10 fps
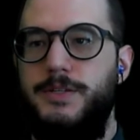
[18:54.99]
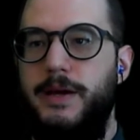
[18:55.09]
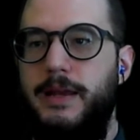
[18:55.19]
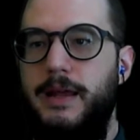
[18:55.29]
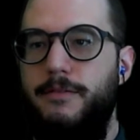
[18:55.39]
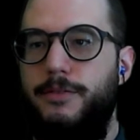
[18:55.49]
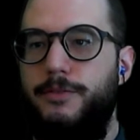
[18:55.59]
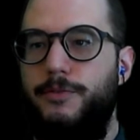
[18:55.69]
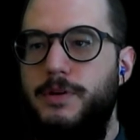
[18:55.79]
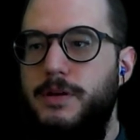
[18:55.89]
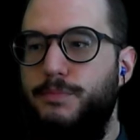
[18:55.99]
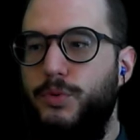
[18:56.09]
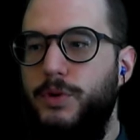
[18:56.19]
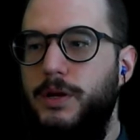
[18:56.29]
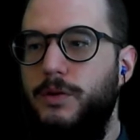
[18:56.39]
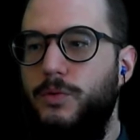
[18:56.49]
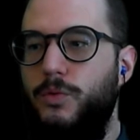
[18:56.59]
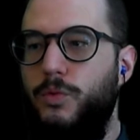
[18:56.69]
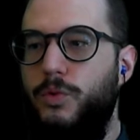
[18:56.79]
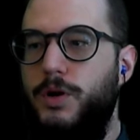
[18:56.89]
So I can have
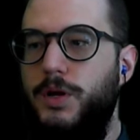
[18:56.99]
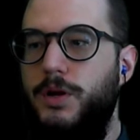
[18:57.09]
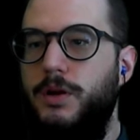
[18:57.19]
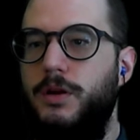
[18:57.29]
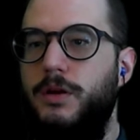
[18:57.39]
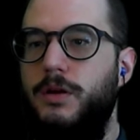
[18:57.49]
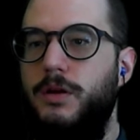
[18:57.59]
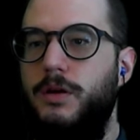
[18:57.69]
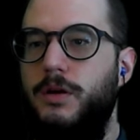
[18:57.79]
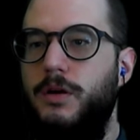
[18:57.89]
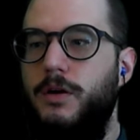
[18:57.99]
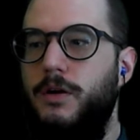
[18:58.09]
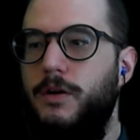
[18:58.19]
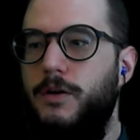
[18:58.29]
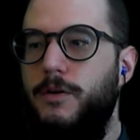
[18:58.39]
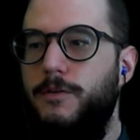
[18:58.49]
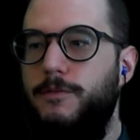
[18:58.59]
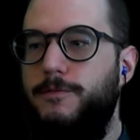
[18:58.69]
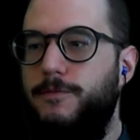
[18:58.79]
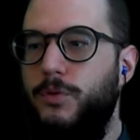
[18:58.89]

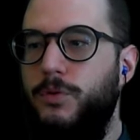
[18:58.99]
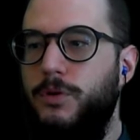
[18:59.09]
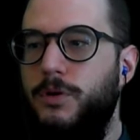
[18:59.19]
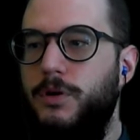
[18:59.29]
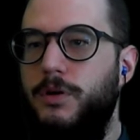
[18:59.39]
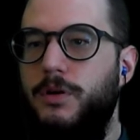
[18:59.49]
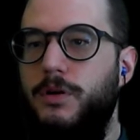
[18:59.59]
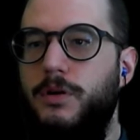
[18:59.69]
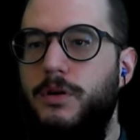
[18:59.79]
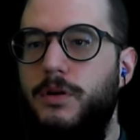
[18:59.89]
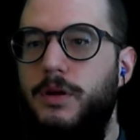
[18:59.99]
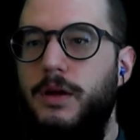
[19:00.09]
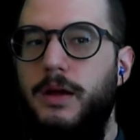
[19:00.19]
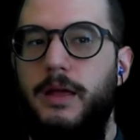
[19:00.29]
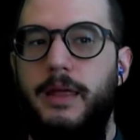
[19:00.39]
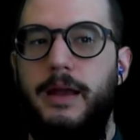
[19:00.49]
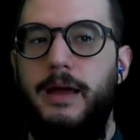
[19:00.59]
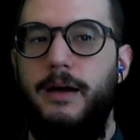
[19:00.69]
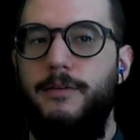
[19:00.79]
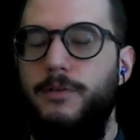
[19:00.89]
3.14, and then I
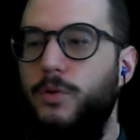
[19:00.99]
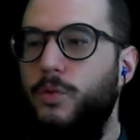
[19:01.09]
have